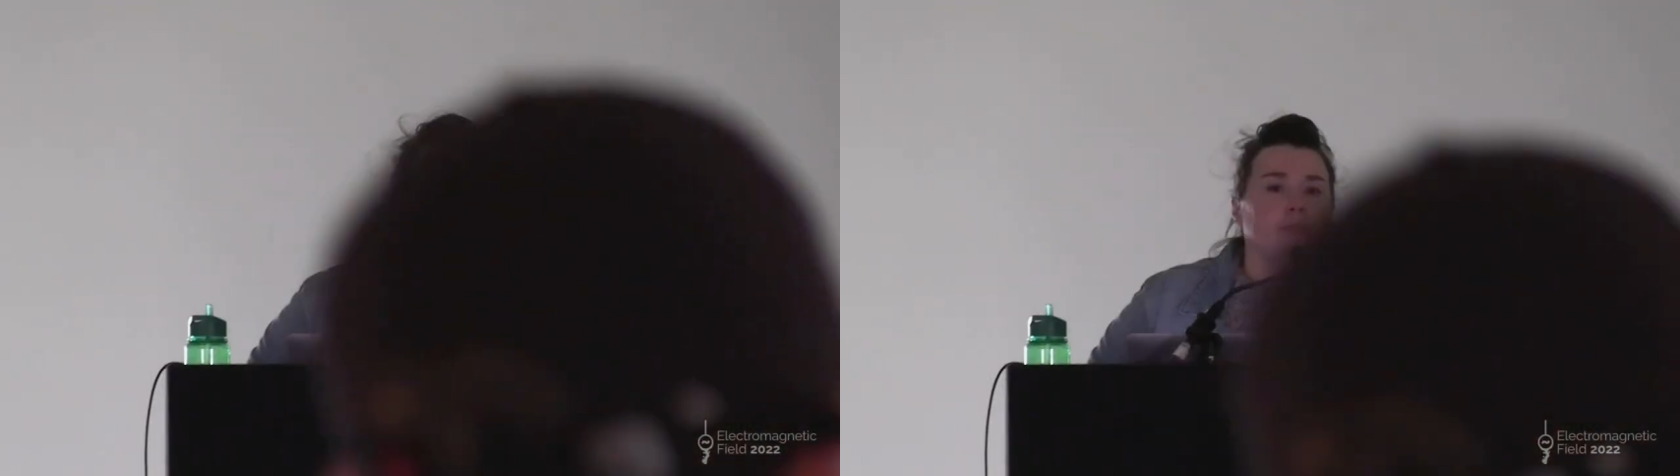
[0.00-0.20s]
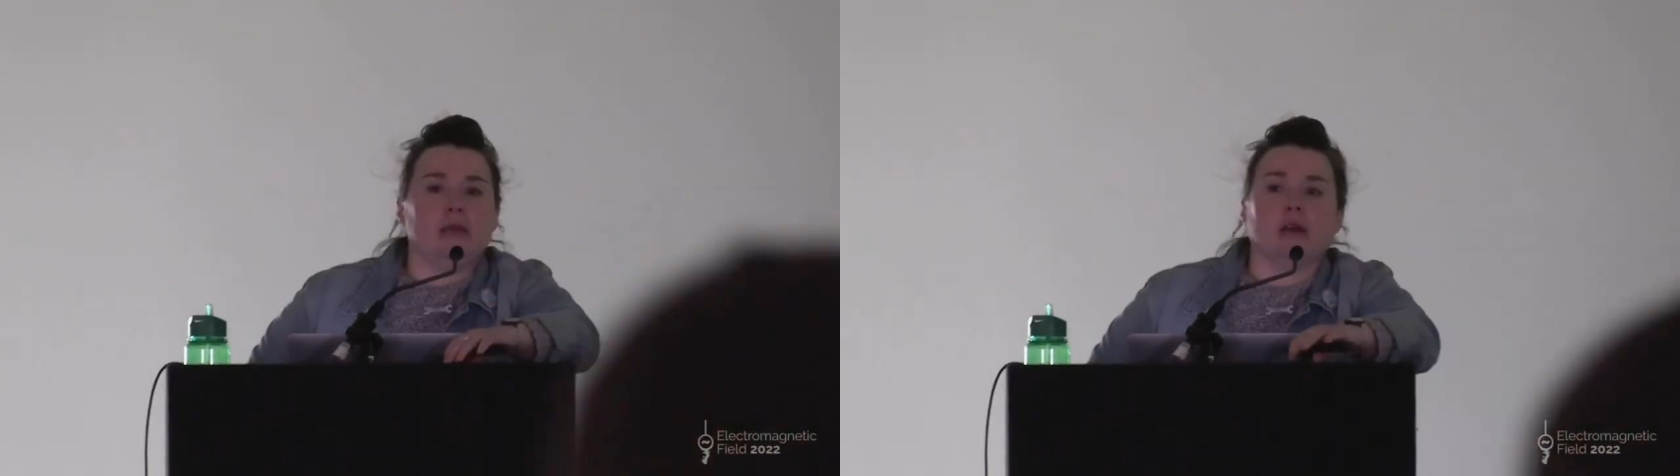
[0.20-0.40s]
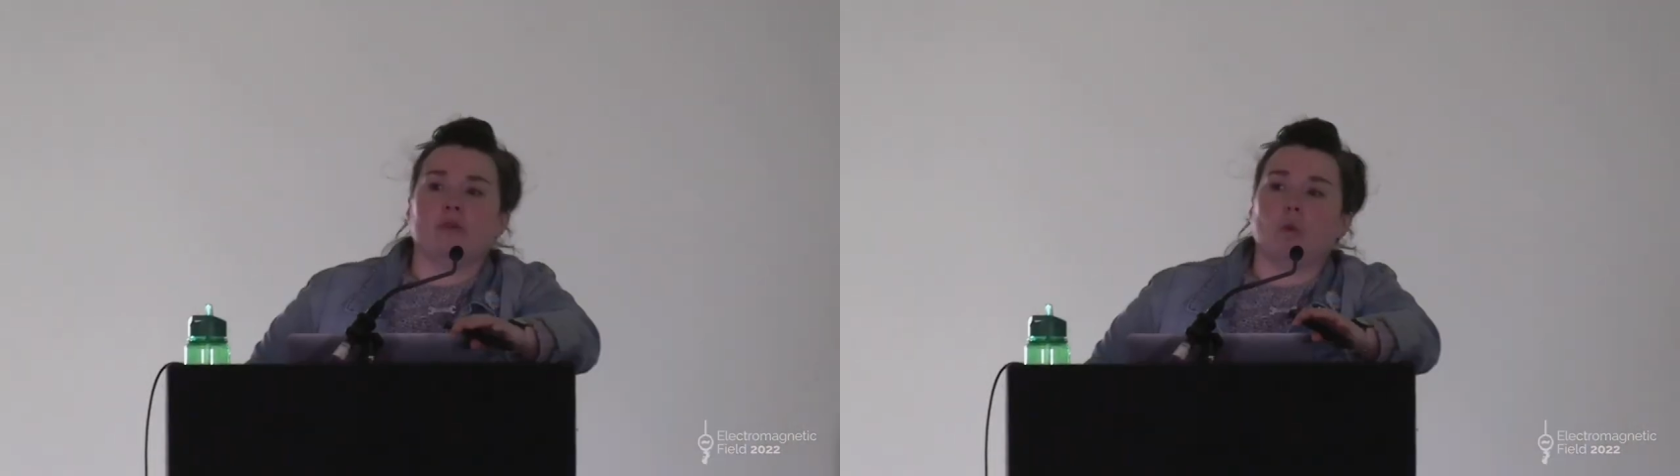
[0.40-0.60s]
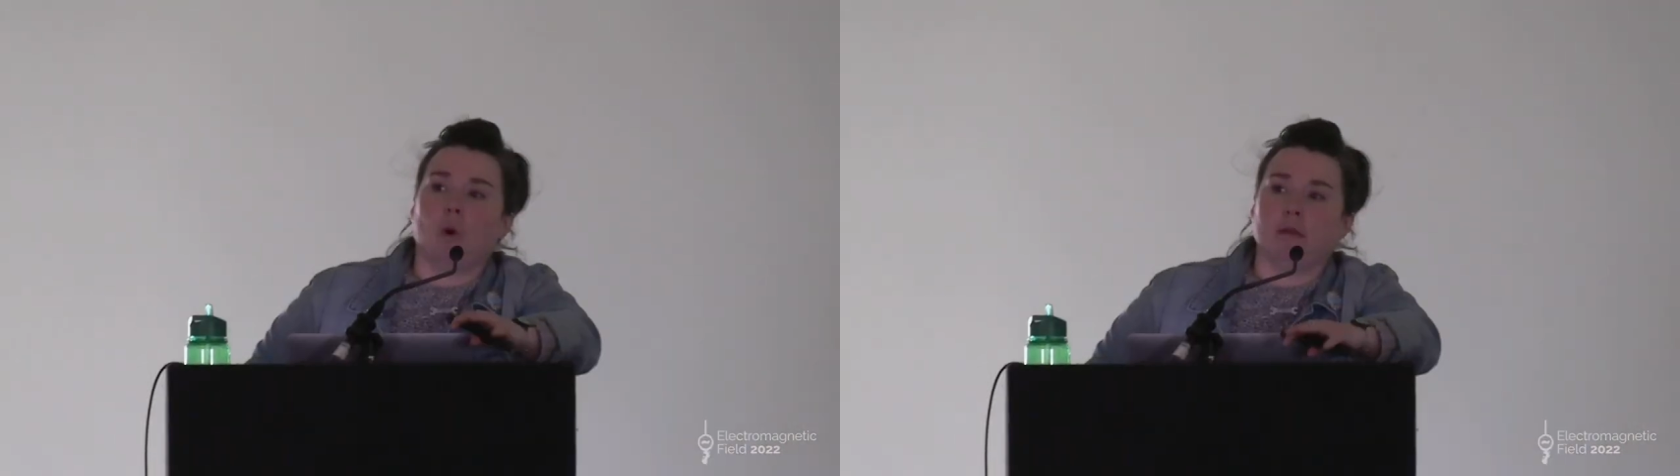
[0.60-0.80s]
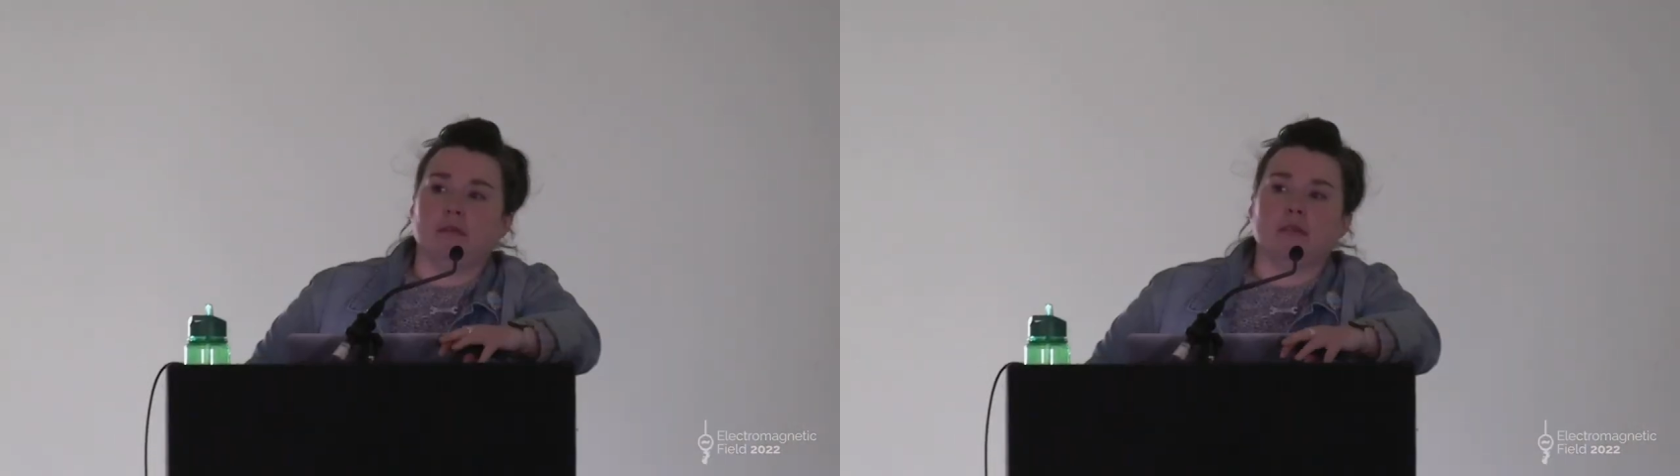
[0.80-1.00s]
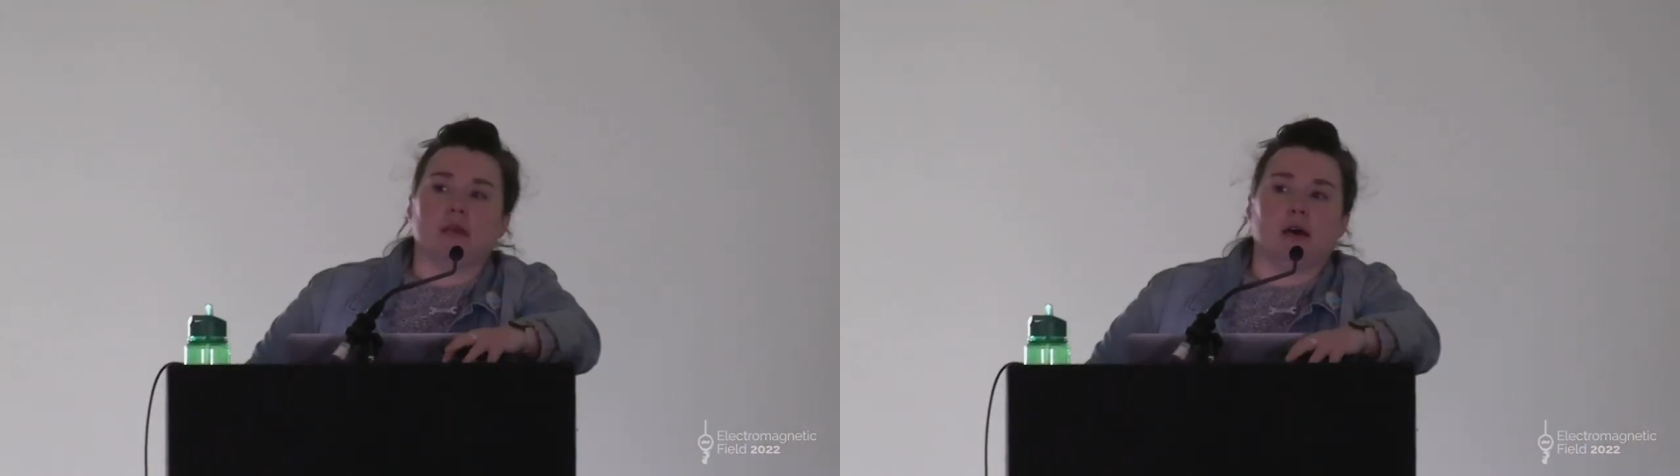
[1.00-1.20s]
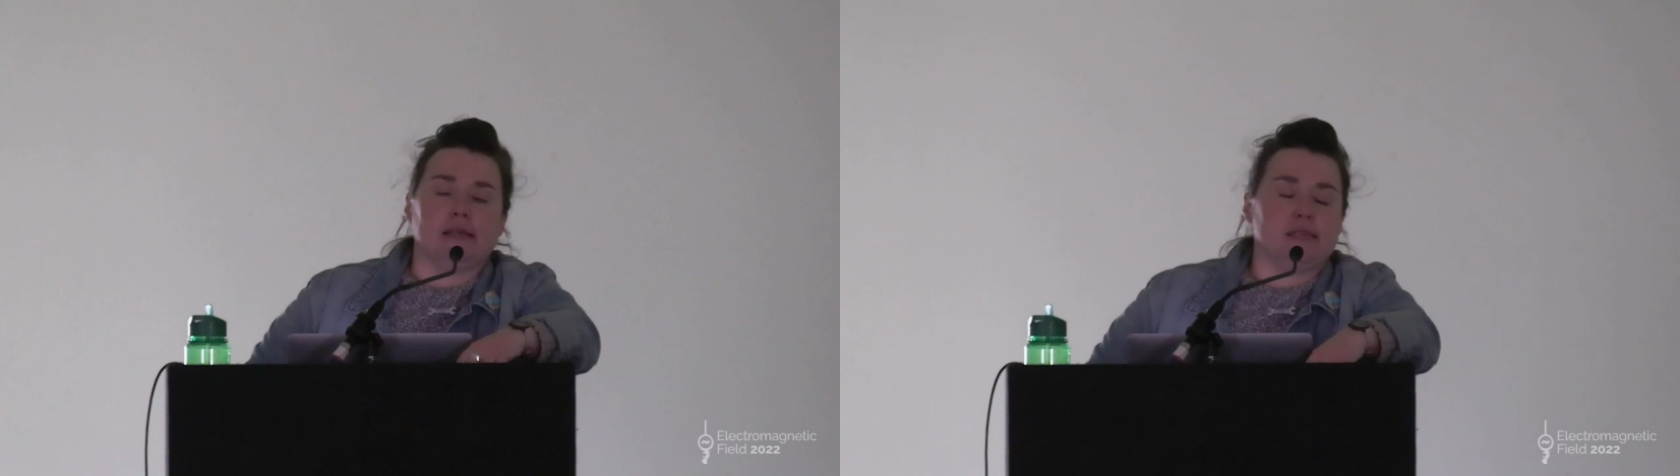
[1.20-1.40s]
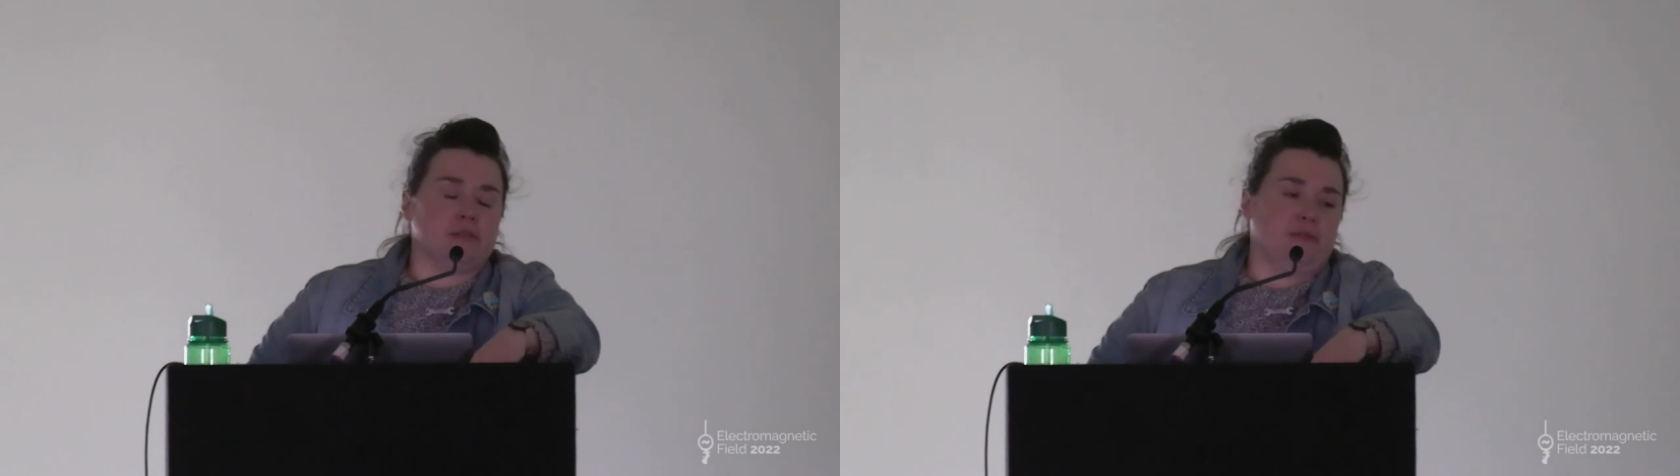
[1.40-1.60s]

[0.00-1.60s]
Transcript: to be kind of a one size